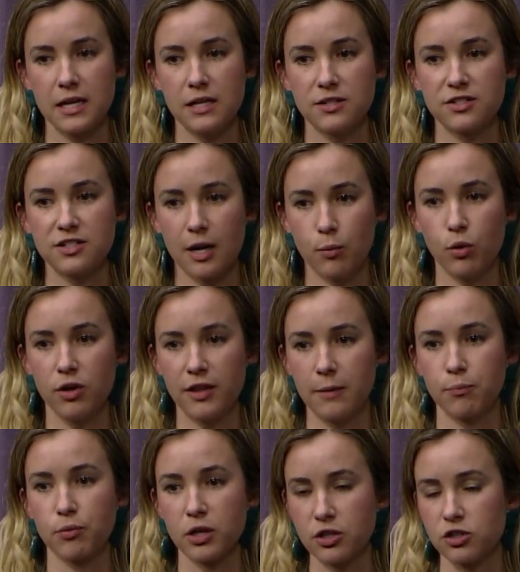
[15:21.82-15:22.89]
is someone
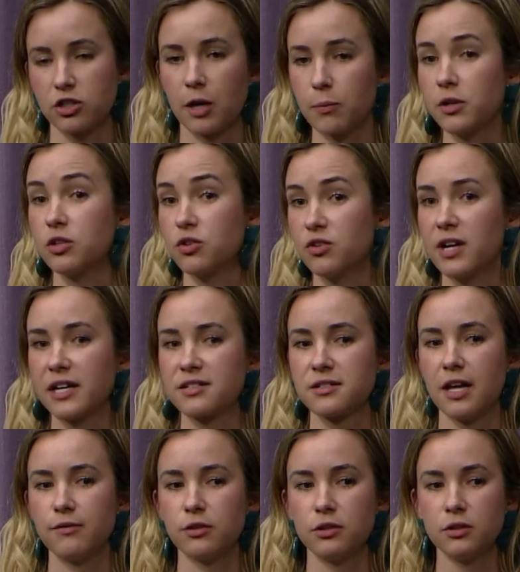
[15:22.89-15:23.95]
that brings your company to the
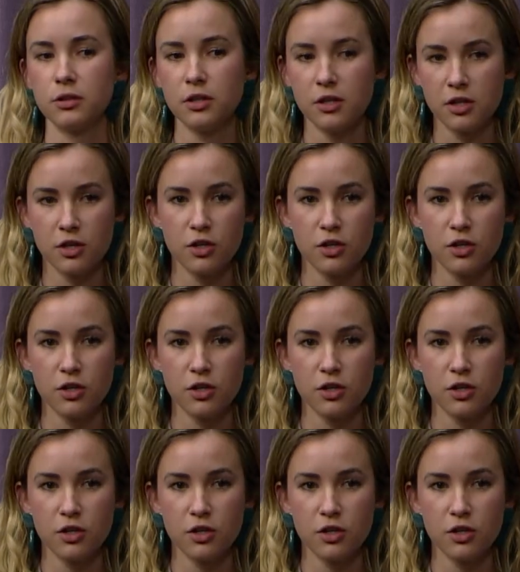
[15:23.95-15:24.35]
next level.